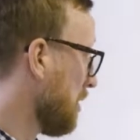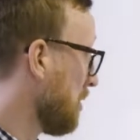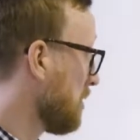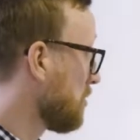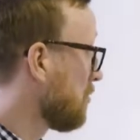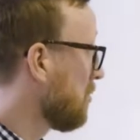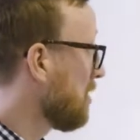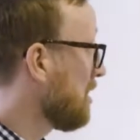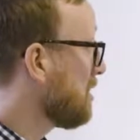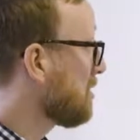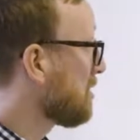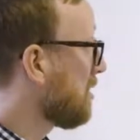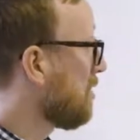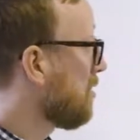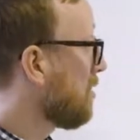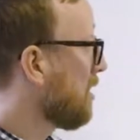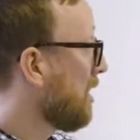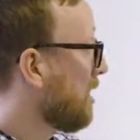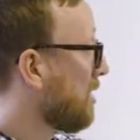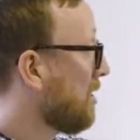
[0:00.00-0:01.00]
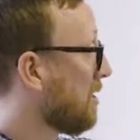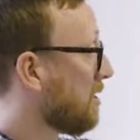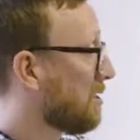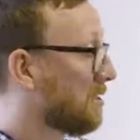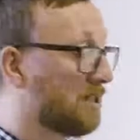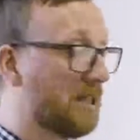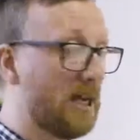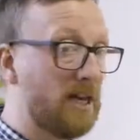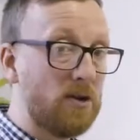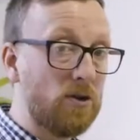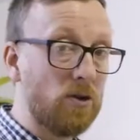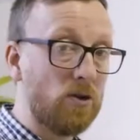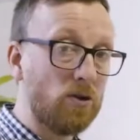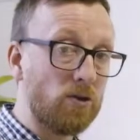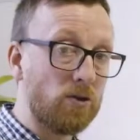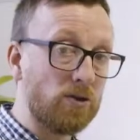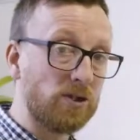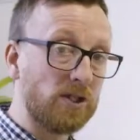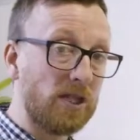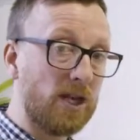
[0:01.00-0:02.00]
So really to look at the
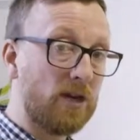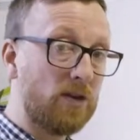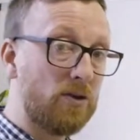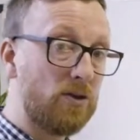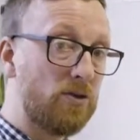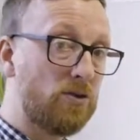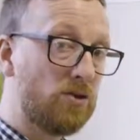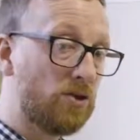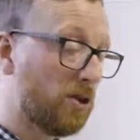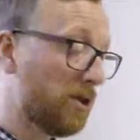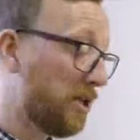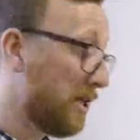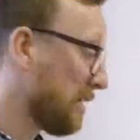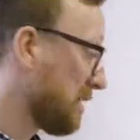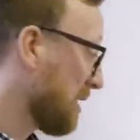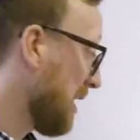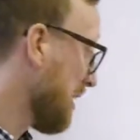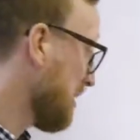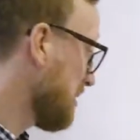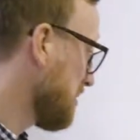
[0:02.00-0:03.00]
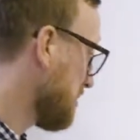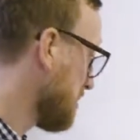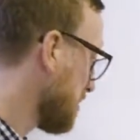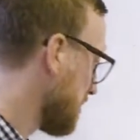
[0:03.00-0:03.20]
stakeholders now, who should attend